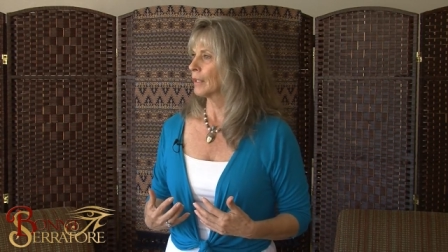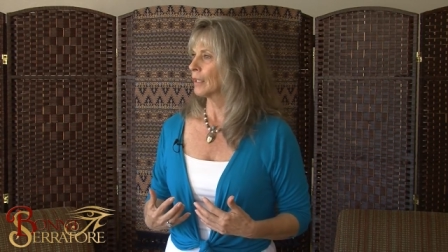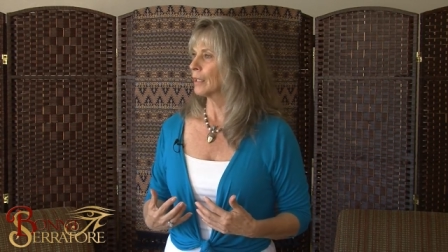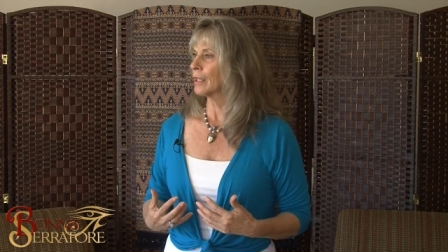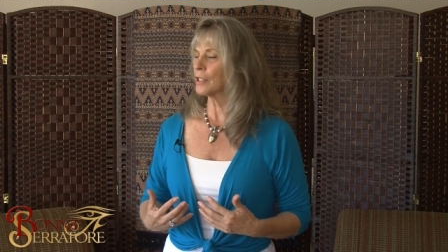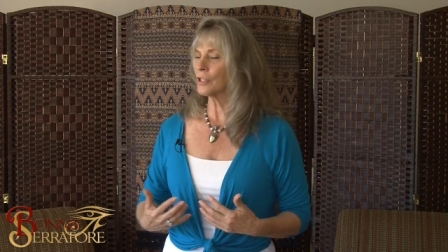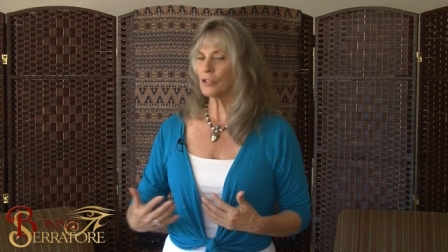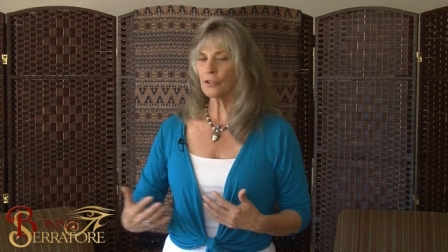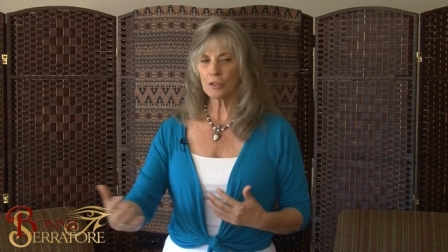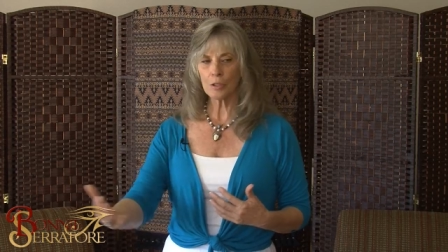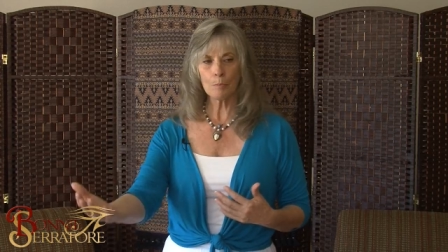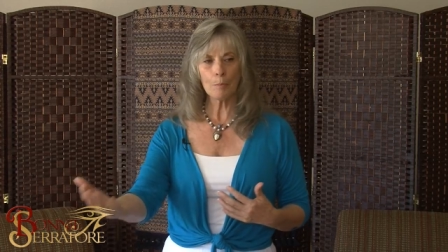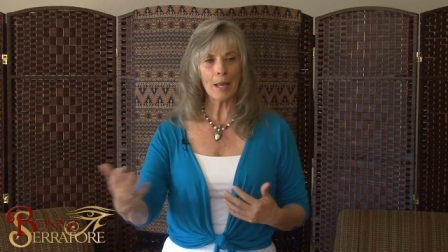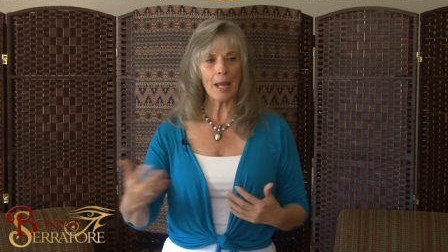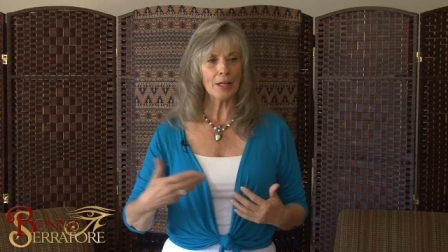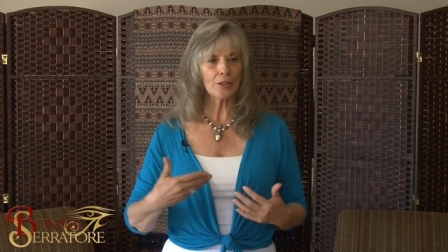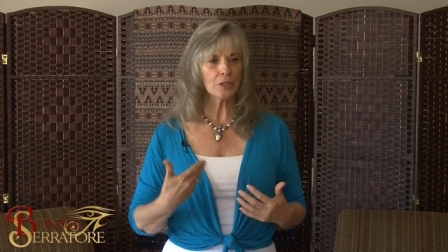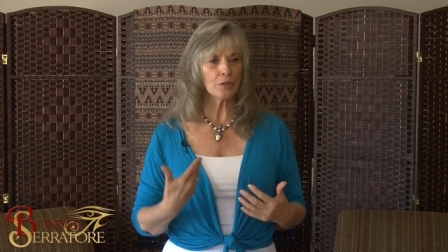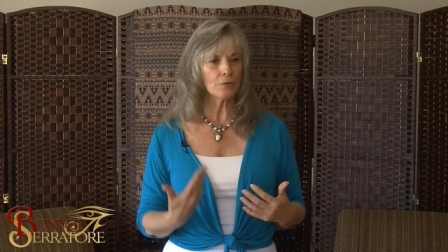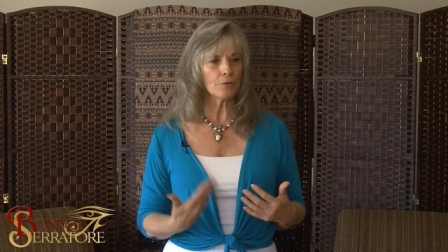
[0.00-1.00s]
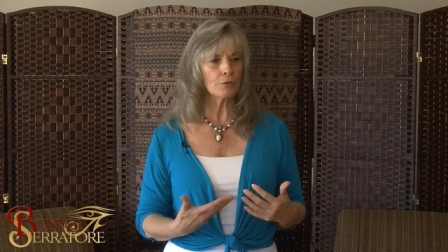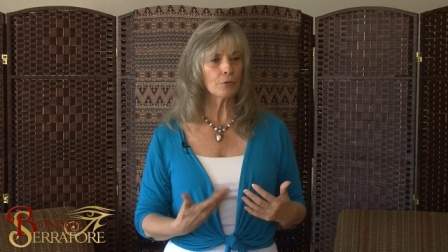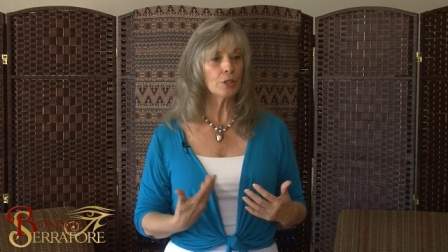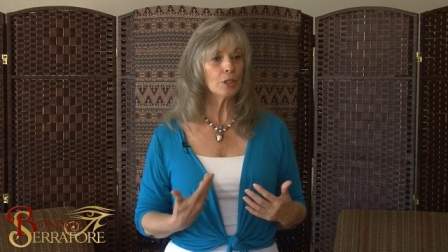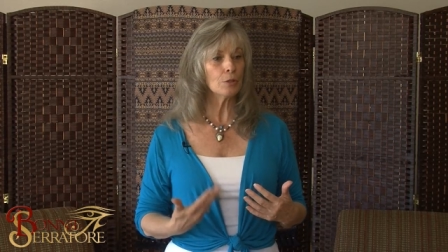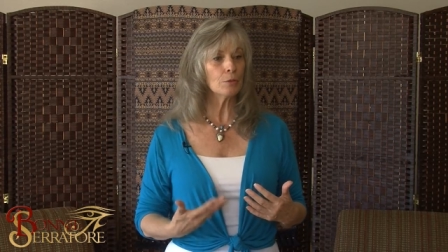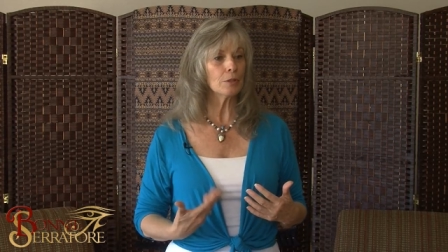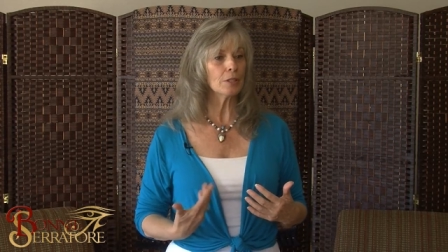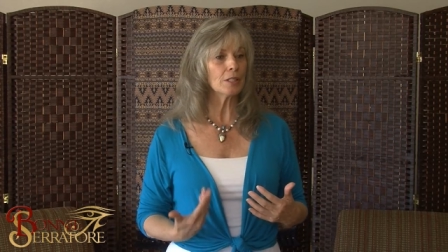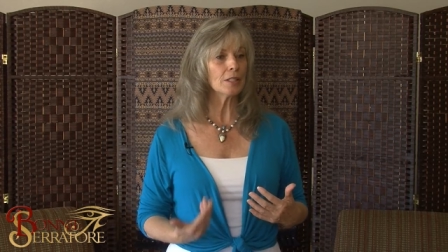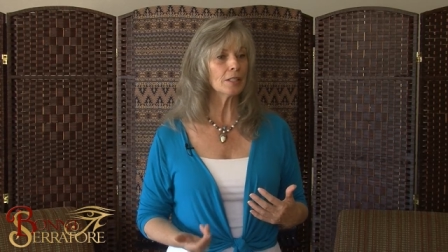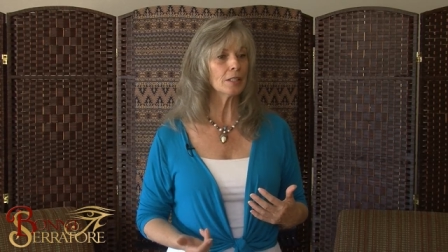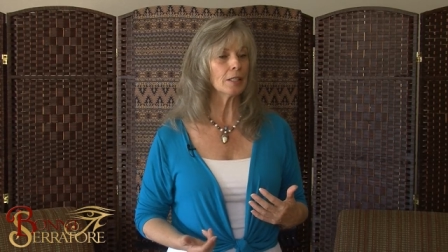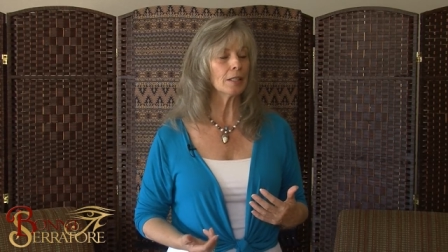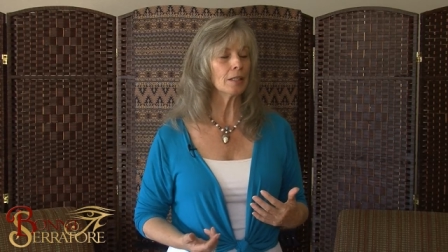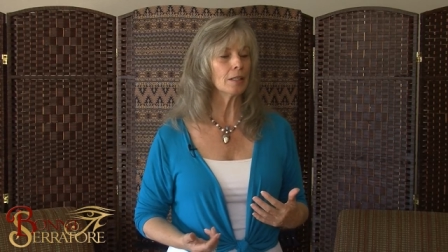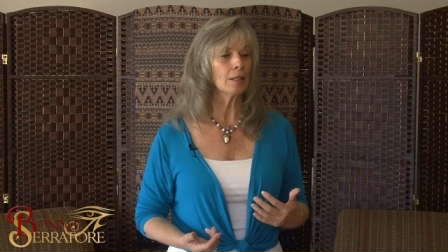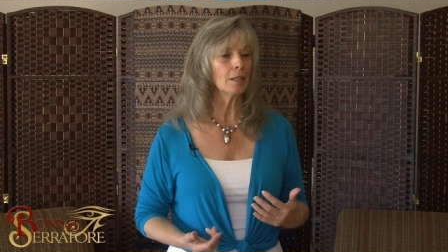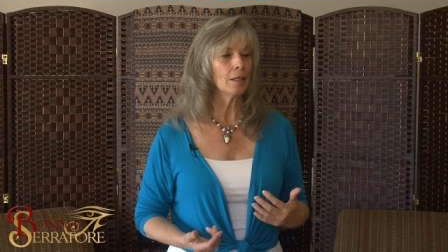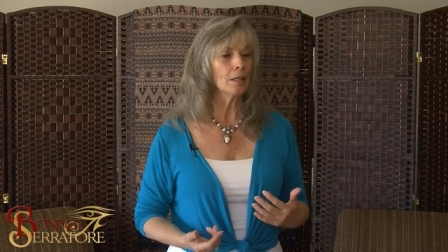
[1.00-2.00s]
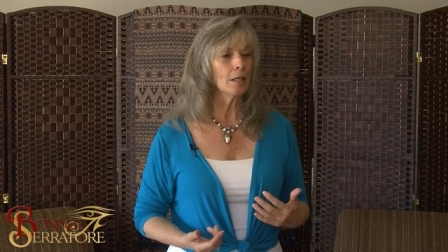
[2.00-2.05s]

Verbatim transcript: because there's a matching frequency.